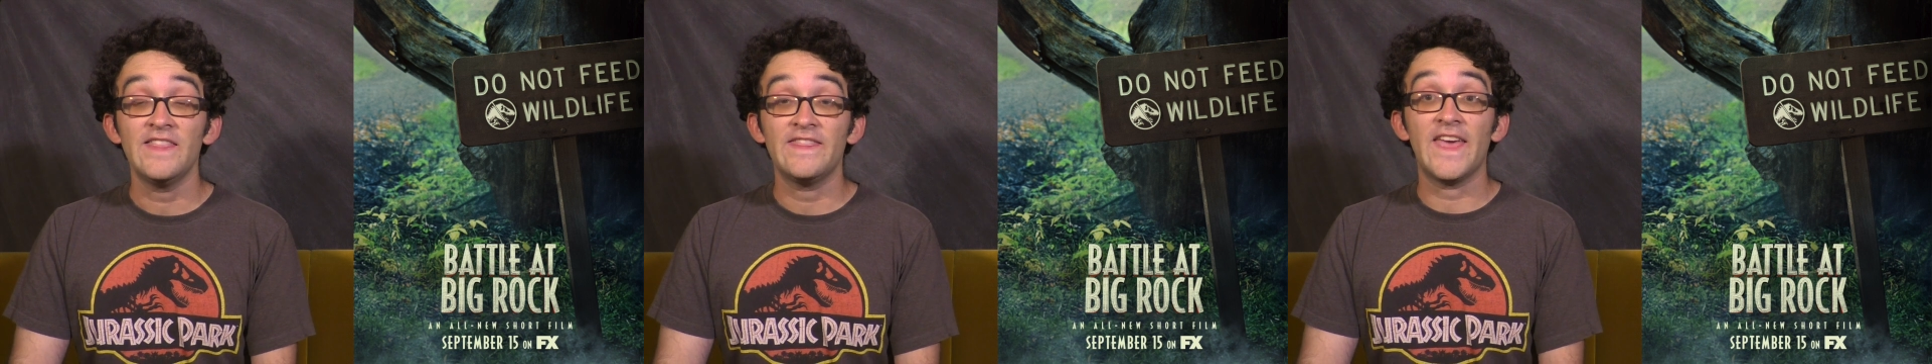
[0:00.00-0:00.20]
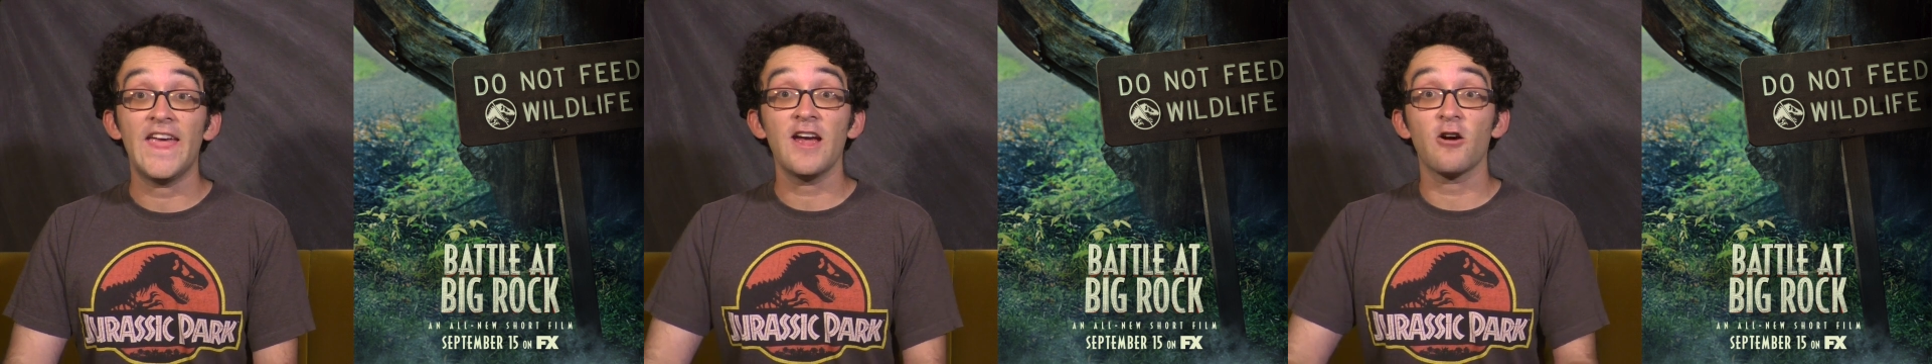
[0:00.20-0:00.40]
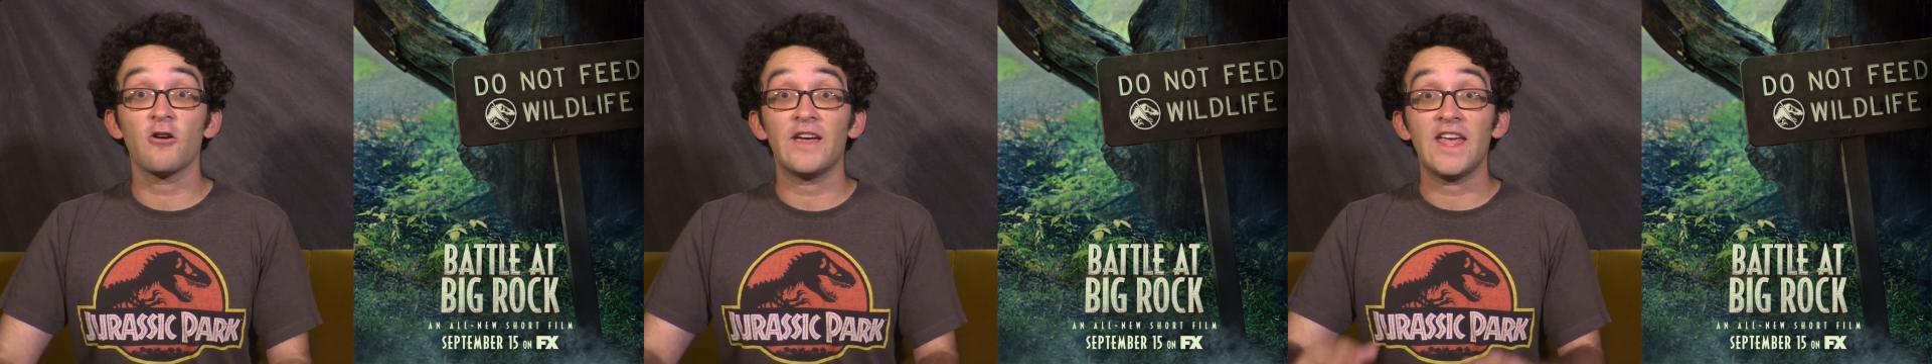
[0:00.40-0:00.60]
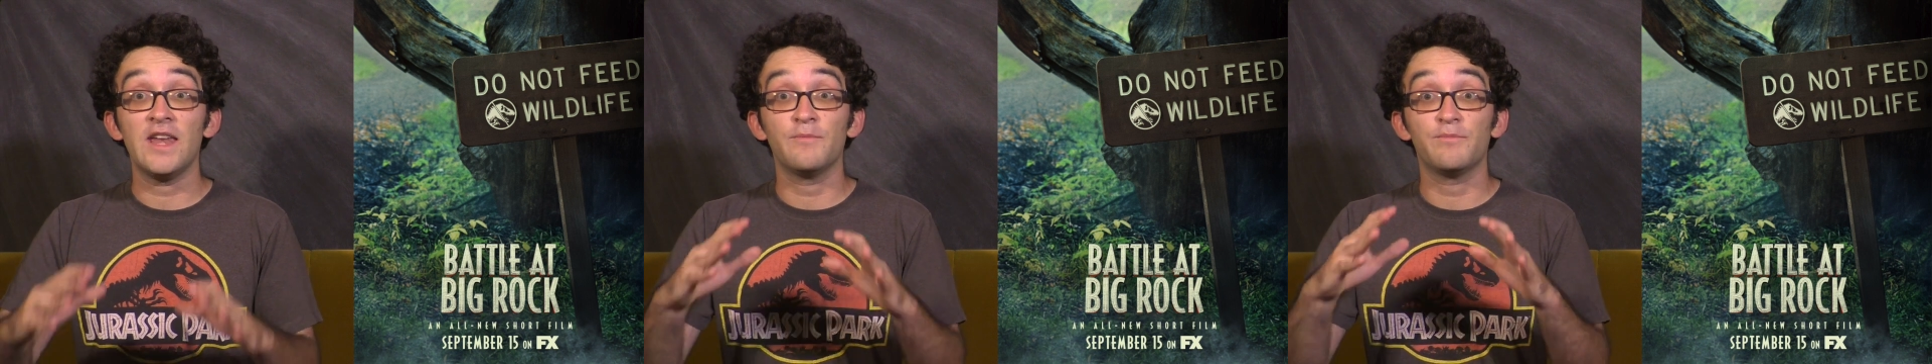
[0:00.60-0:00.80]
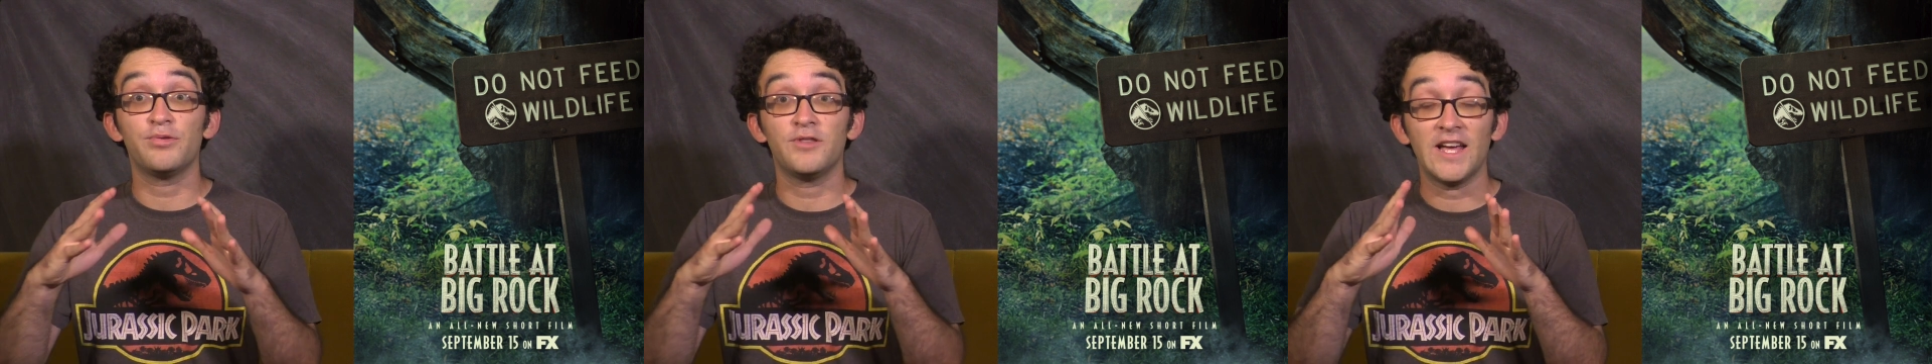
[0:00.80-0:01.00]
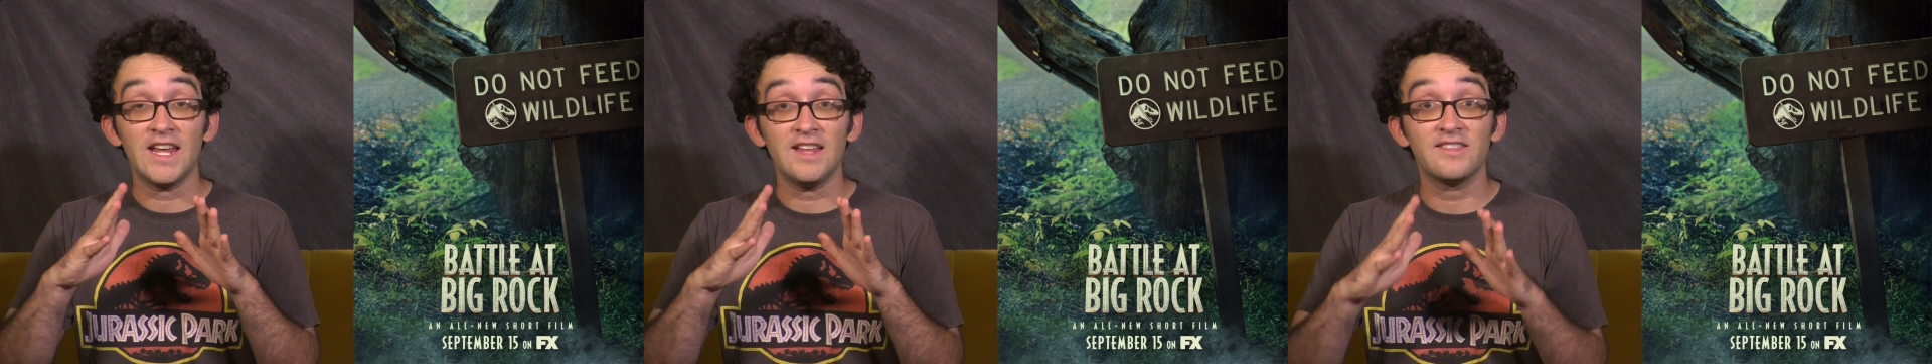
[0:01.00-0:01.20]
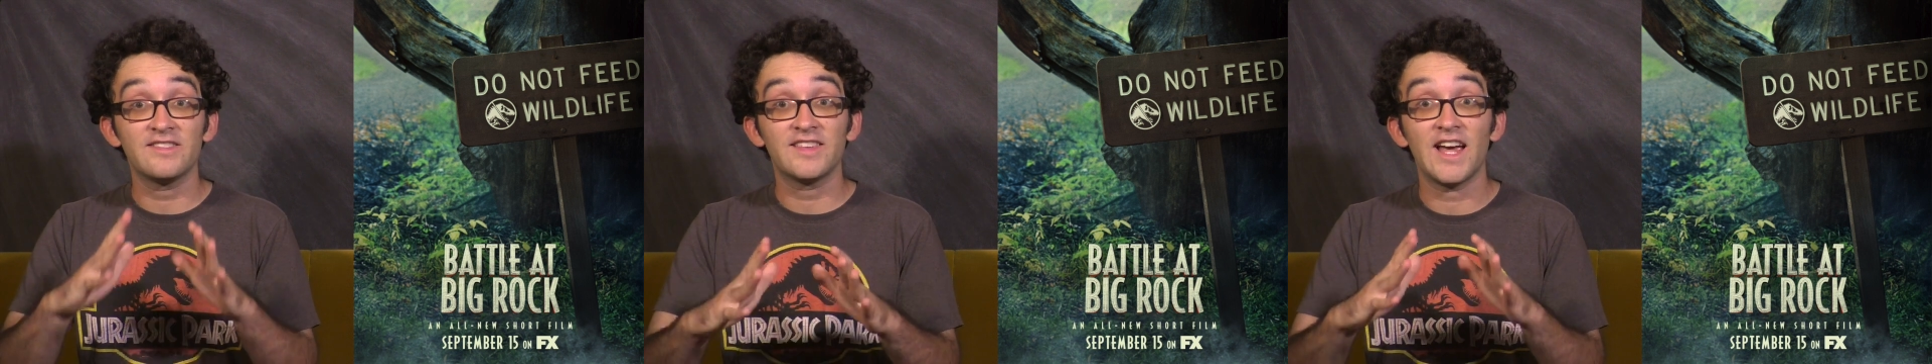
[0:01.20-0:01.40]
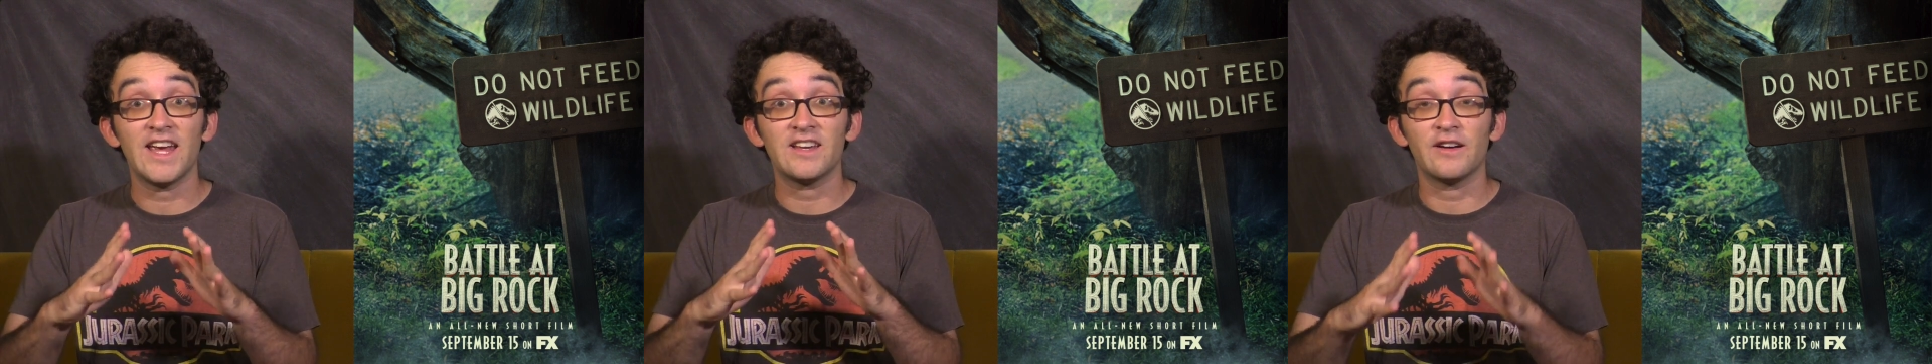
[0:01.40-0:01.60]
they are in plain
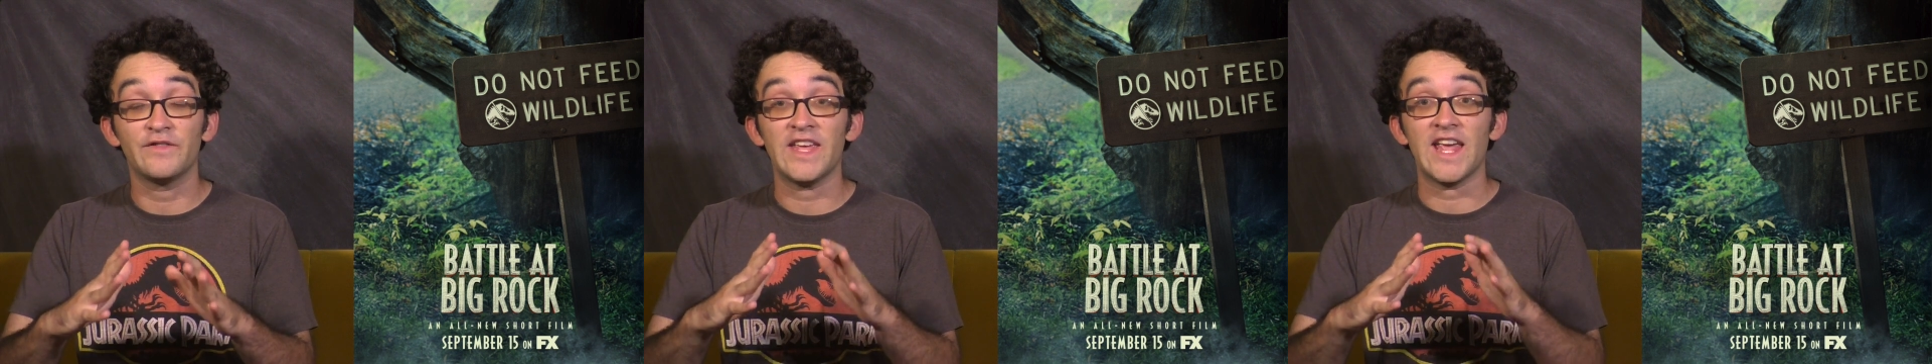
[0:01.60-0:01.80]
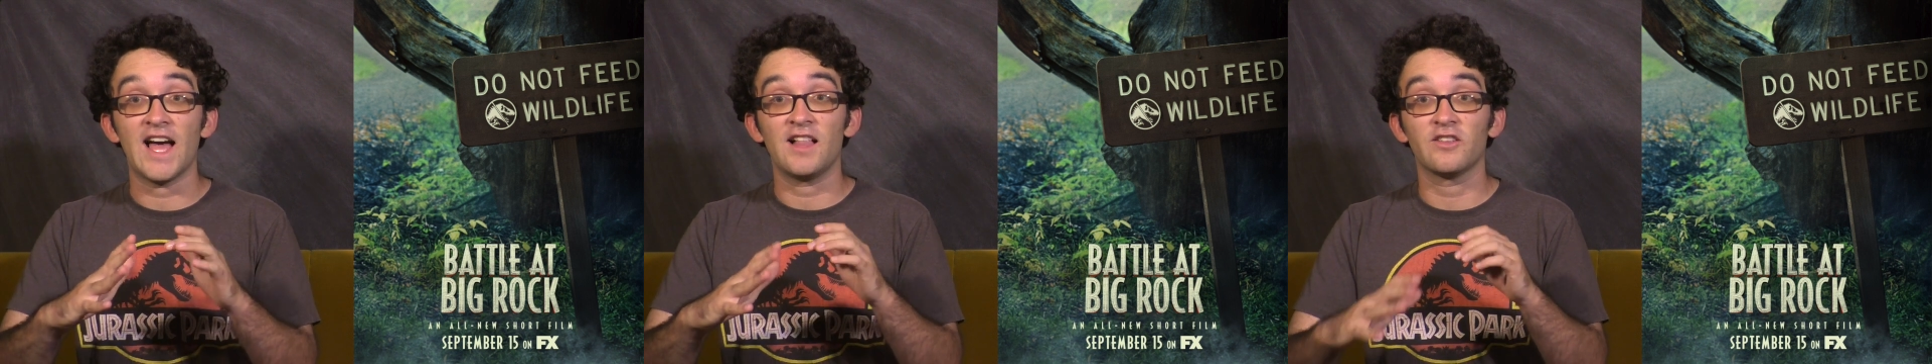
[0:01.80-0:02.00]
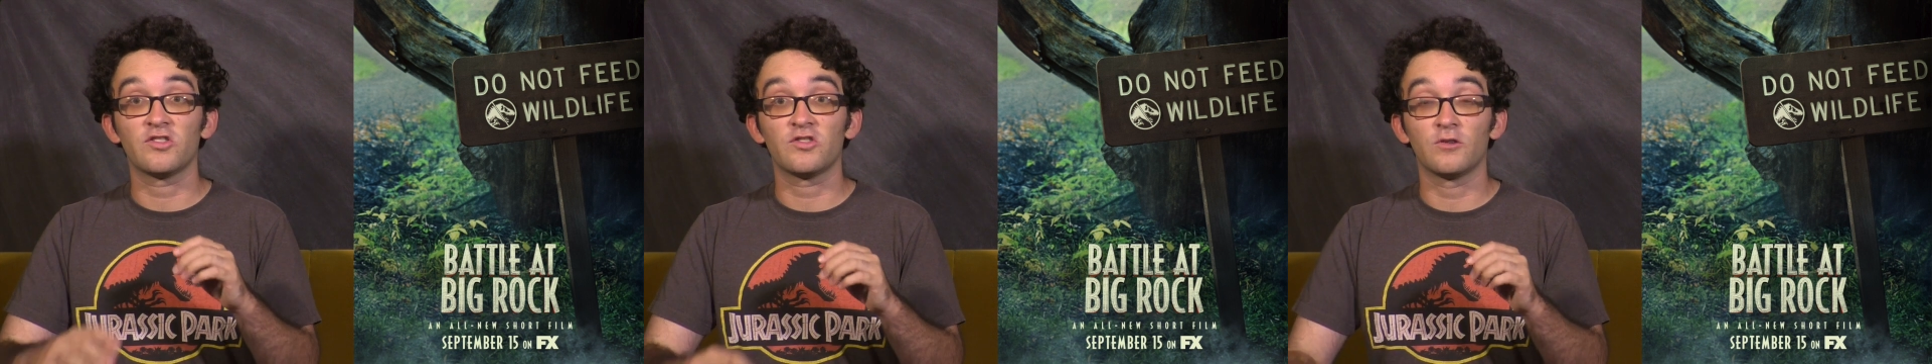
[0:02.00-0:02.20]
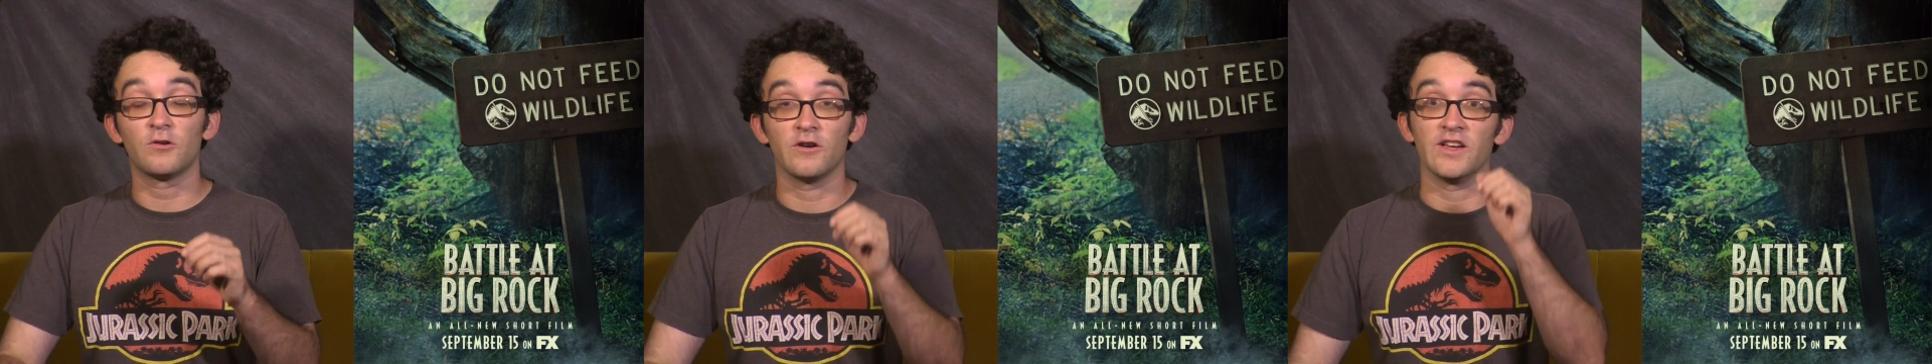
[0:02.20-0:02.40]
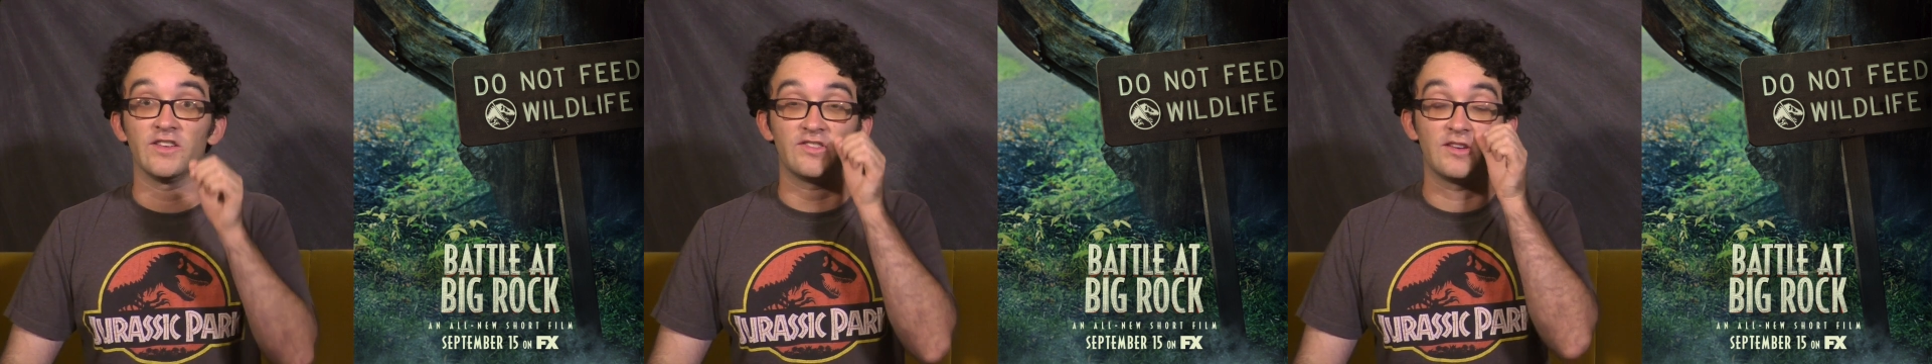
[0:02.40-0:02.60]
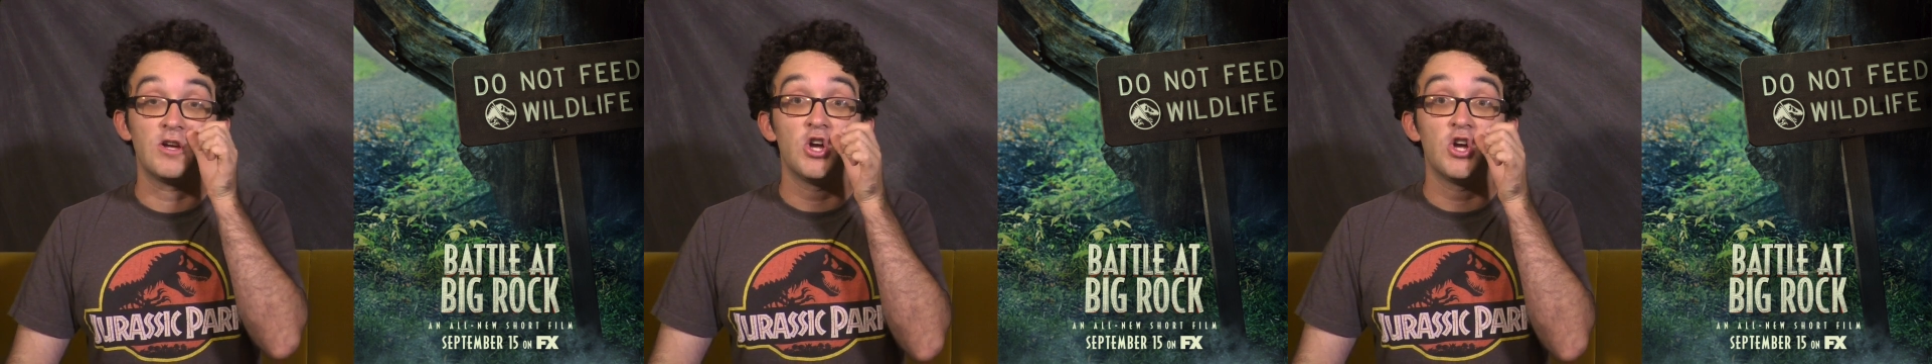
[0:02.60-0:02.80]
sight of the Allosaurus,